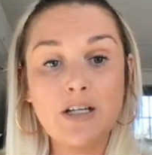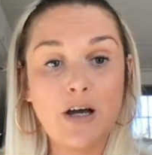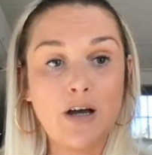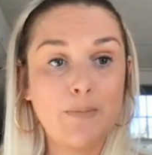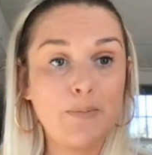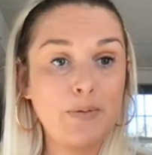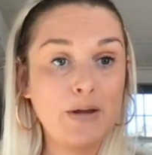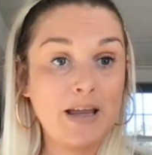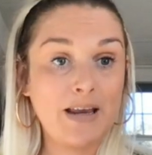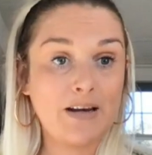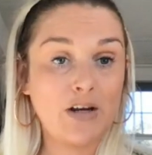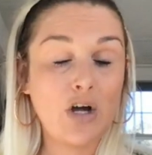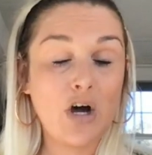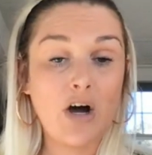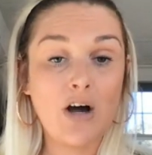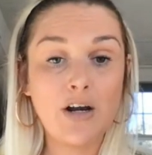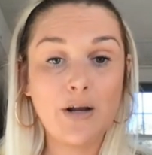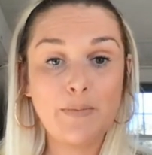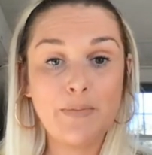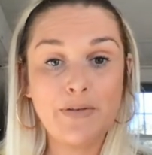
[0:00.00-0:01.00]
up and
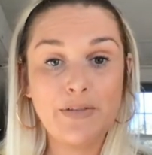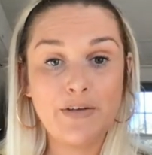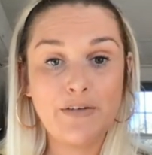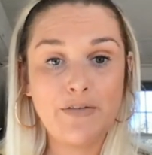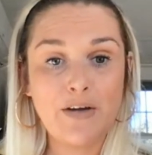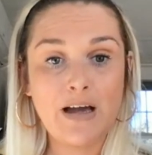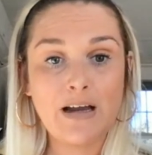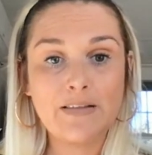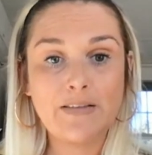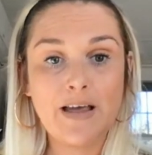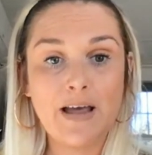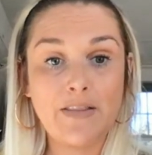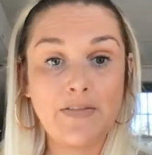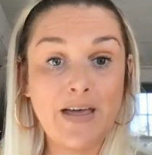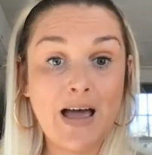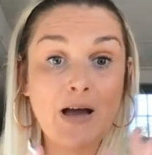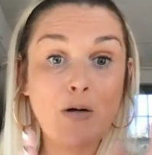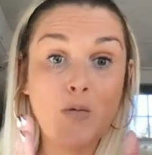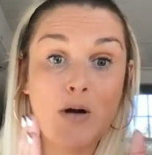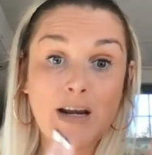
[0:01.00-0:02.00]
caught up in the fact that
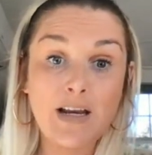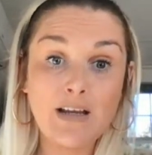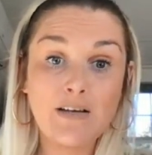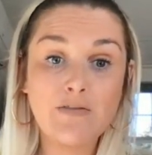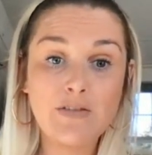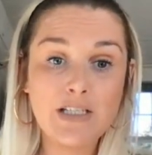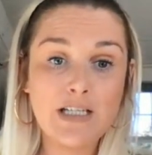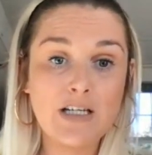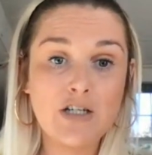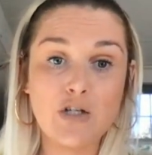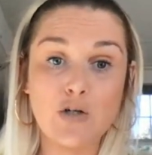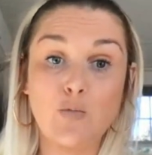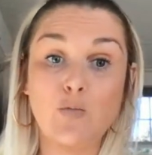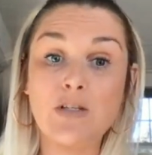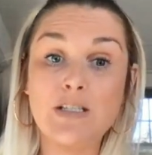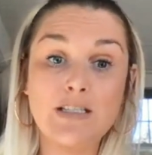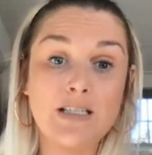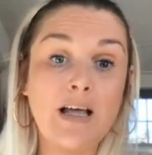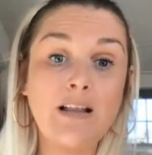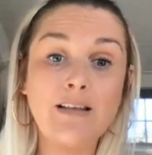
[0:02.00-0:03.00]
that wedding invitation
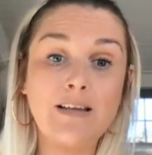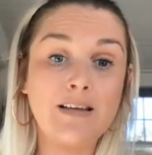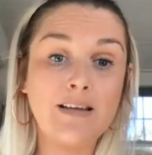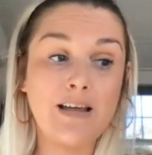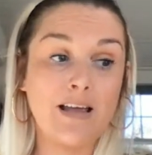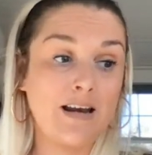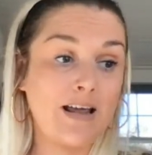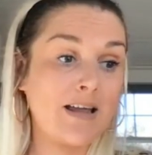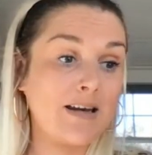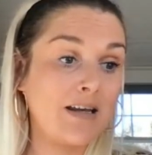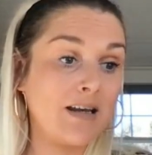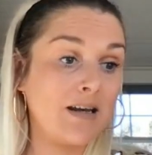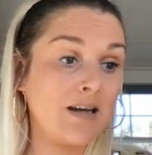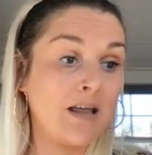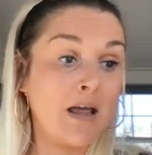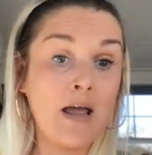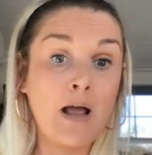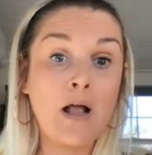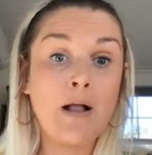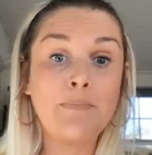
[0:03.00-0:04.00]
was selling, and I didn't
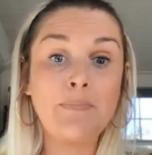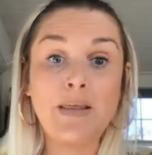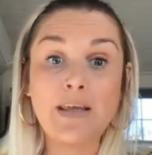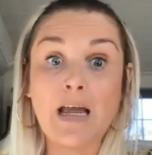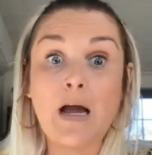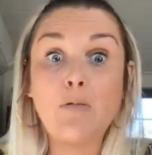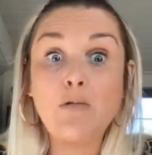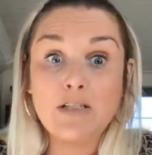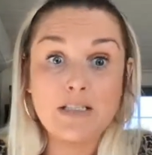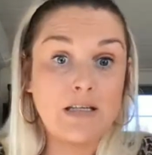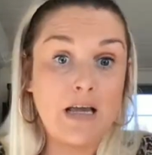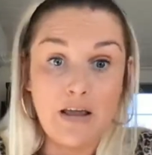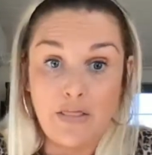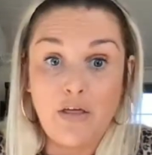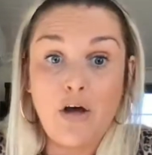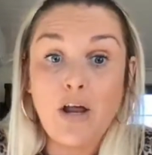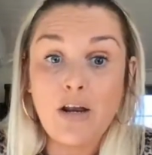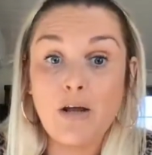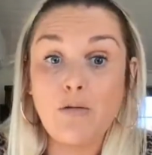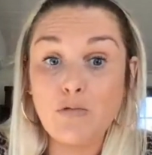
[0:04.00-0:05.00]
I
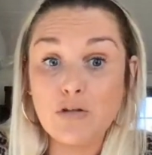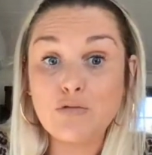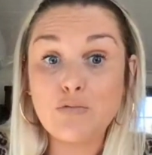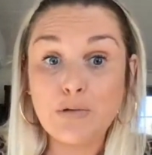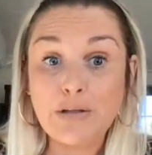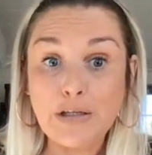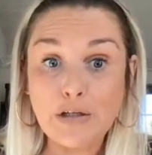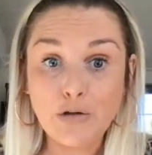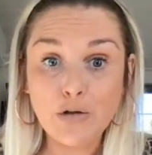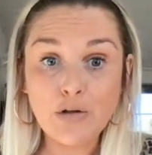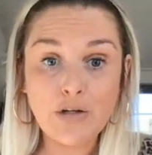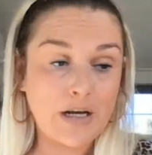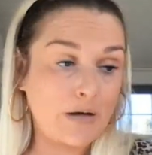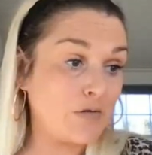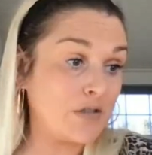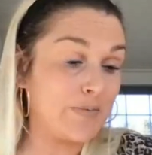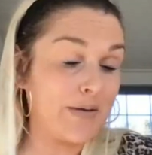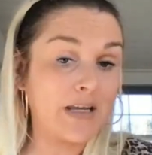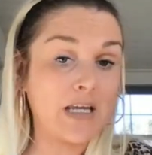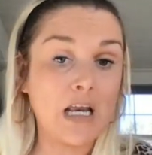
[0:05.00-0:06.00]
thought it was really good. I
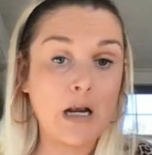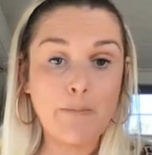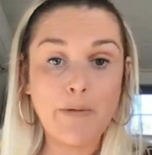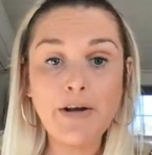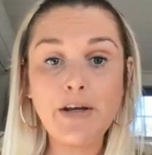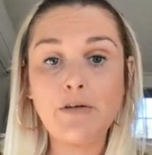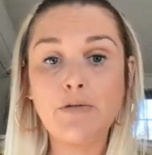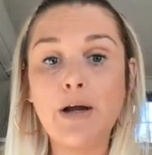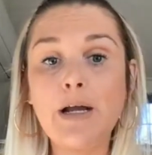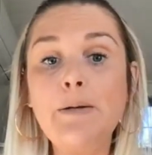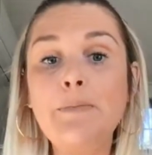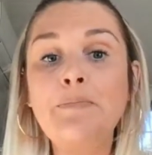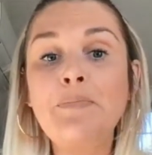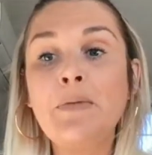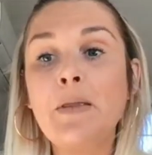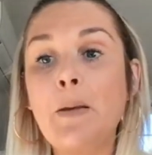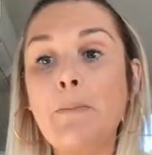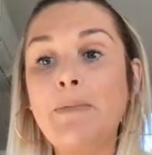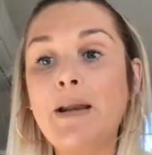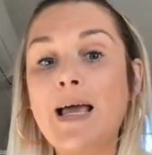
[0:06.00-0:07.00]
was making money, right?
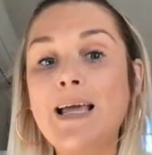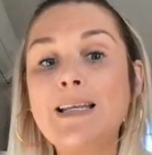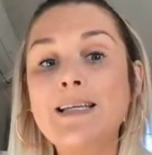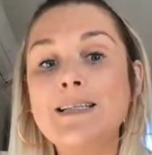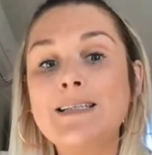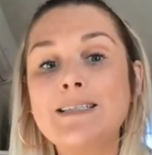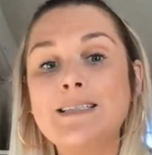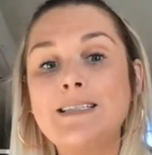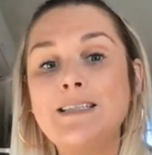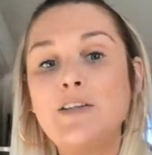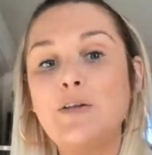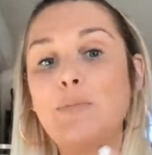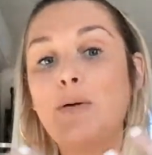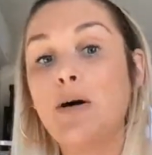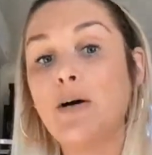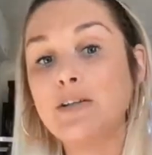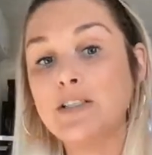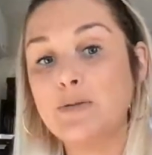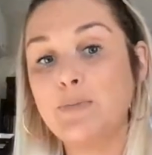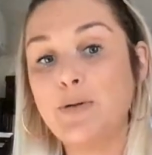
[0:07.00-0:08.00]
But I didn't see the
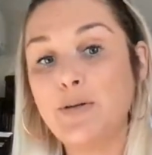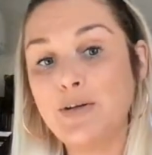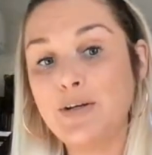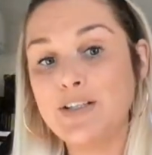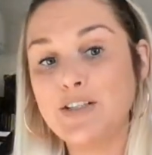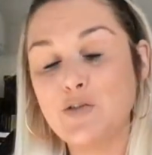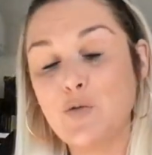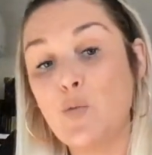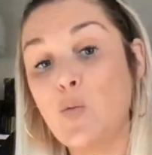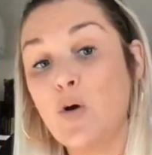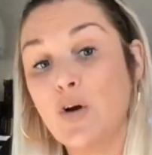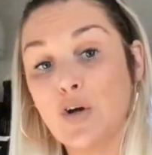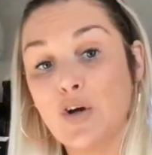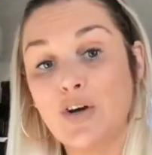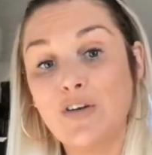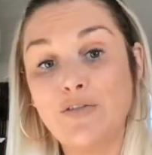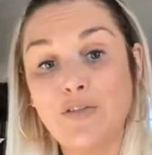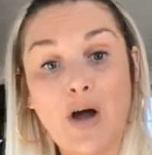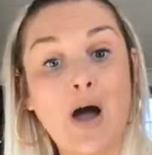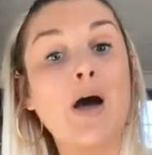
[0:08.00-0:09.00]
possibilities of what could
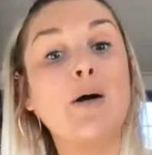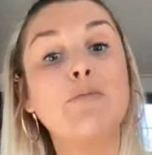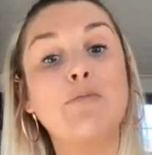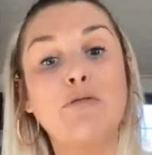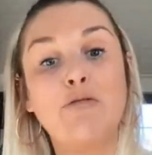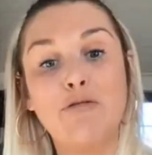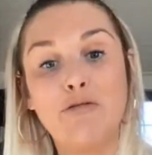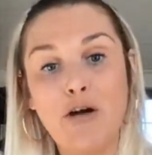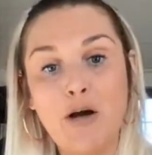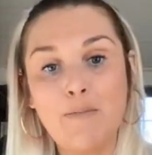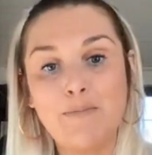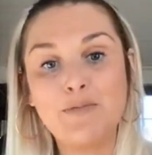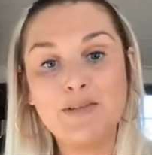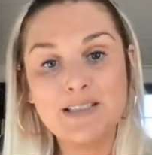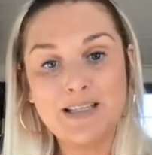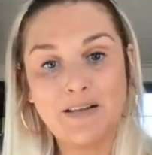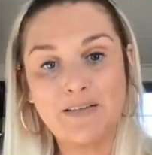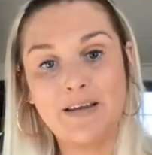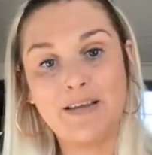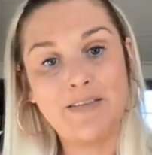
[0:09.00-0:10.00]
have come from
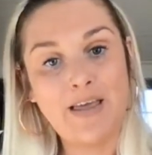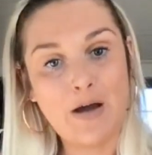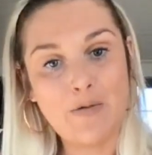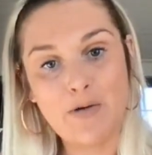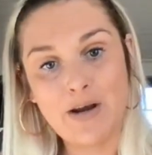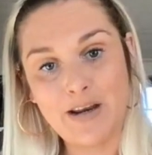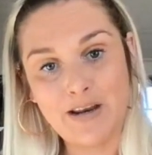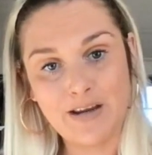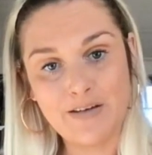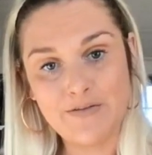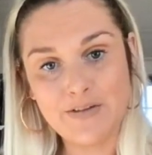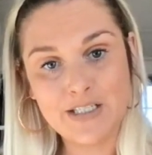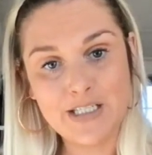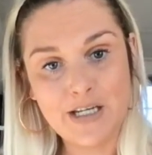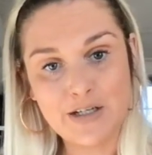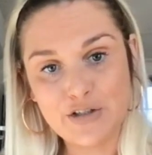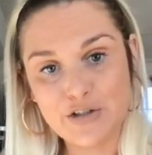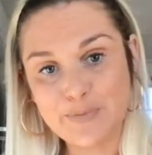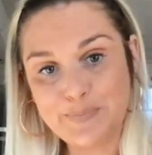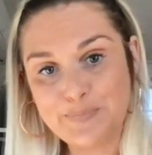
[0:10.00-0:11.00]
selling that wedding
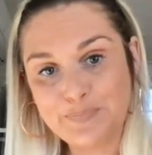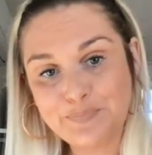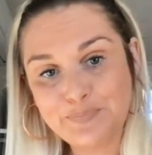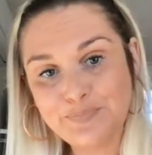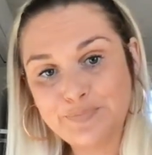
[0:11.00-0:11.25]
invitation.